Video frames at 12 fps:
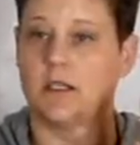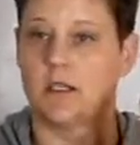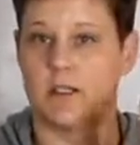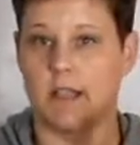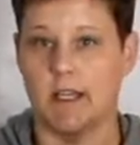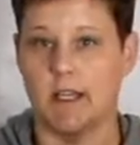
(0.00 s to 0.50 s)

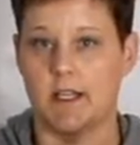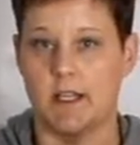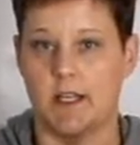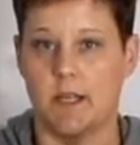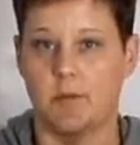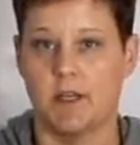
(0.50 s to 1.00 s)
Second
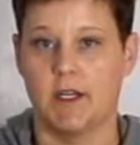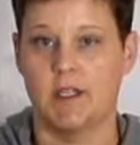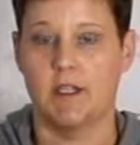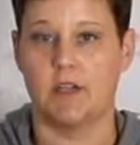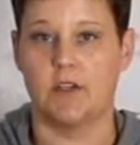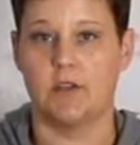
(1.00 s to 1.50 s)
thing I'm going to
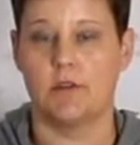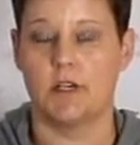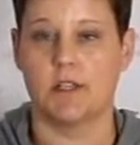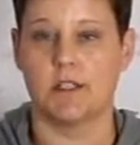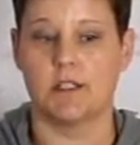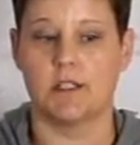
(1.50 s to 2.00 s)
tell you
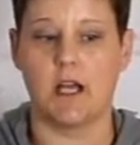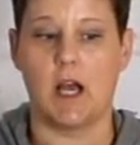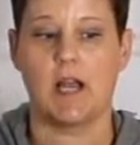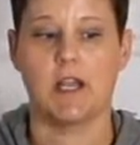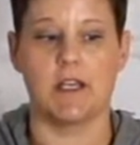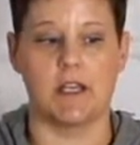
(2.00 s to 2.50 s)
is
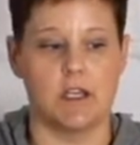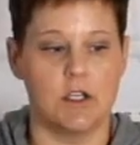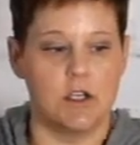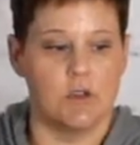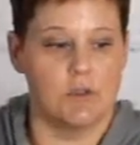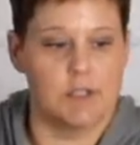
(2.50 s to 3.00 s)
I think
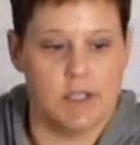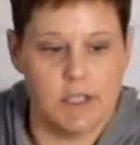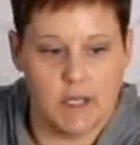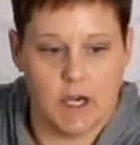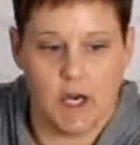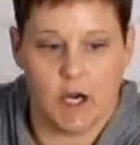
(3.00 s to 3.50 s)
using
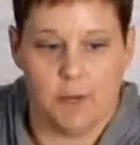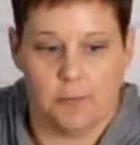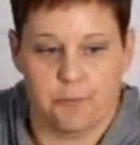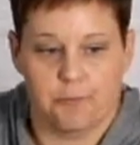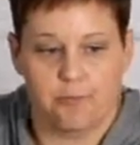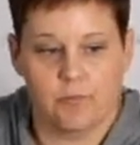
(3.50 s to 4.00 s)
a
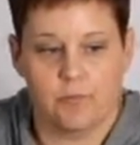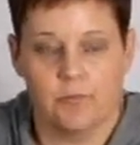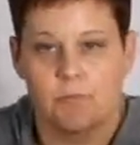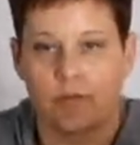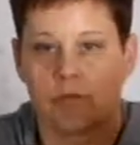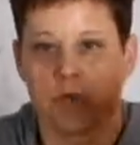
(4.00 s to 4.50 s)

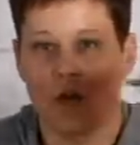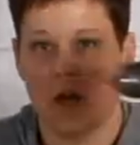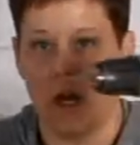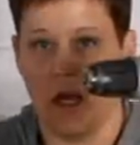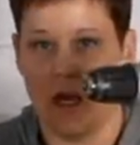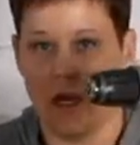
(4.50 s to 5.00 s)

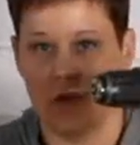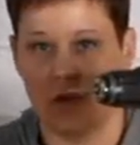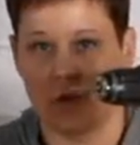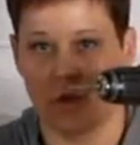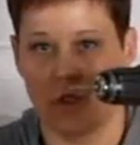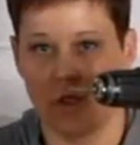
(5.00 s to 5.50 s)
hand
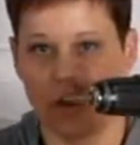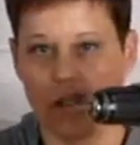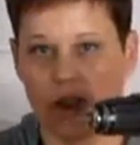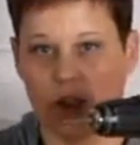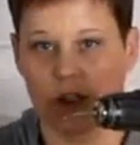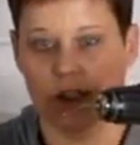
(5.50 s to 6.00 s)
drill
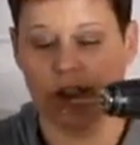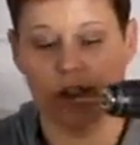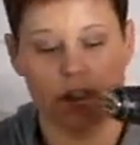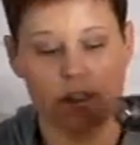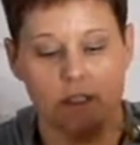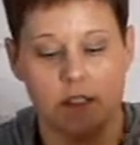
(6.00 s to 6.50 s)
such as
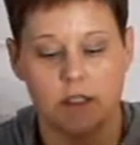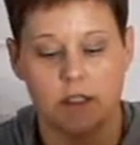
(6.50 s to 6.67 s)
this